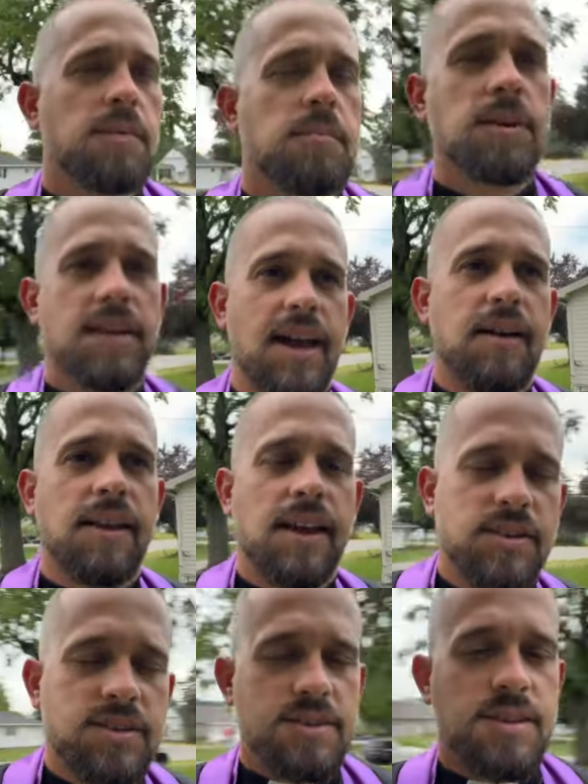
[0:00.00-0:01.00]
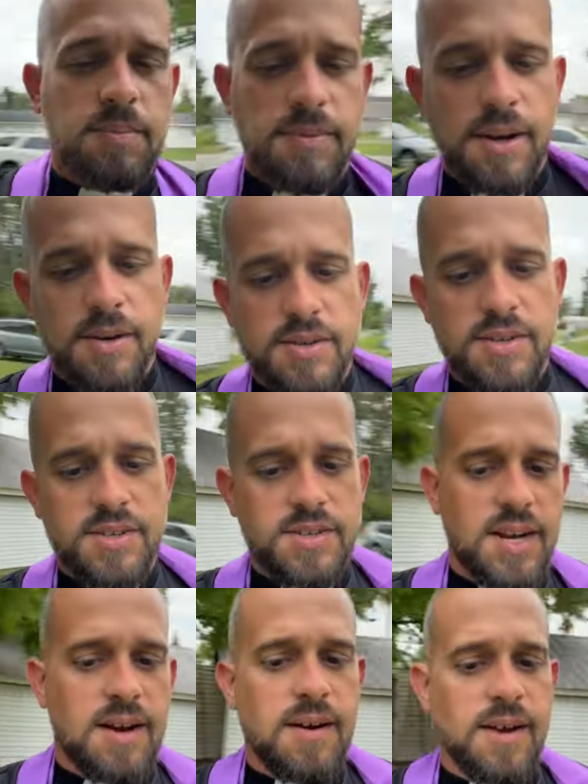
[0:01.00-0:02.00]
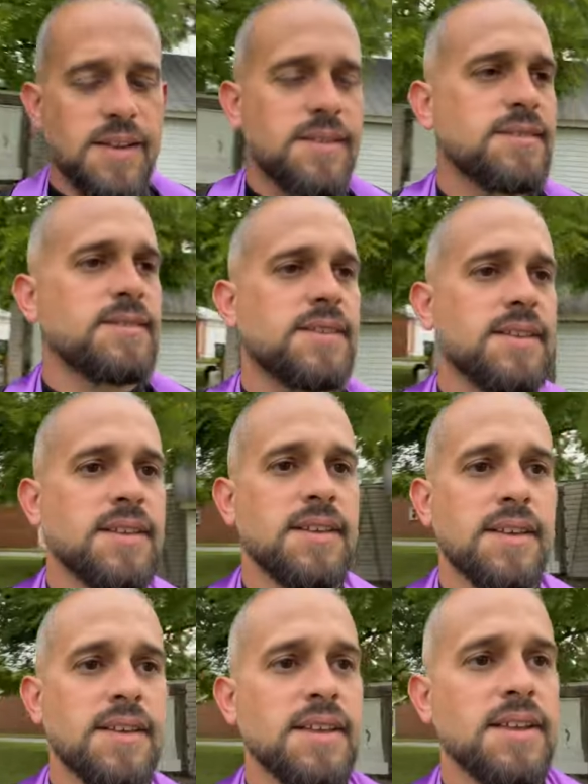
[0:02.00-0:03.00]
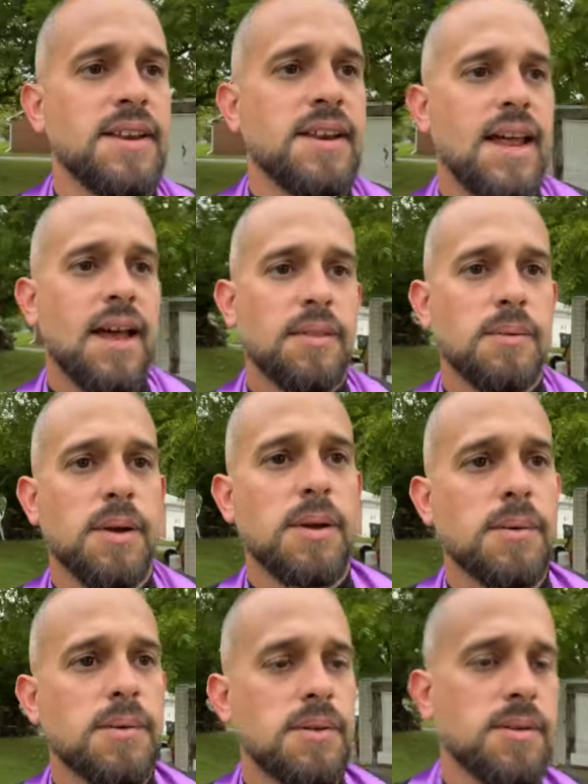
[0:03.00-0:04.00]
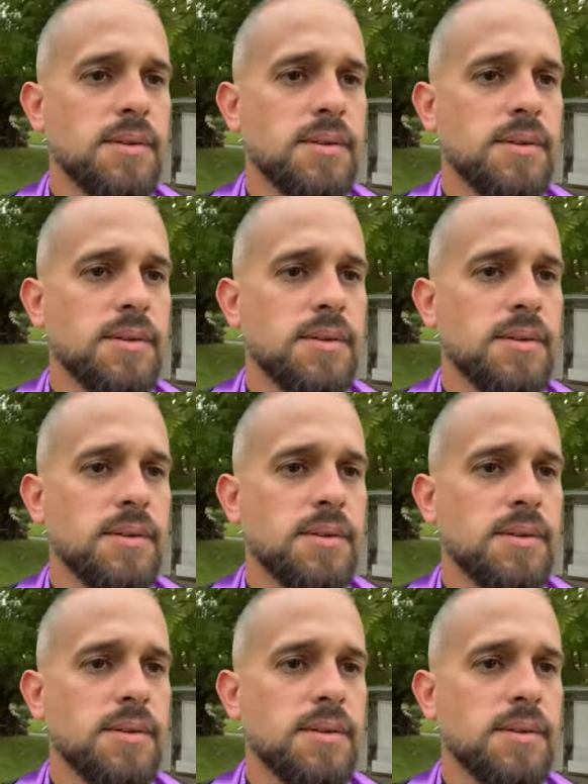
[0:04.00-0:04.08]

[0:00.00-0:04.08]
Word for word: But now, yeah, she's up there just staring down the road.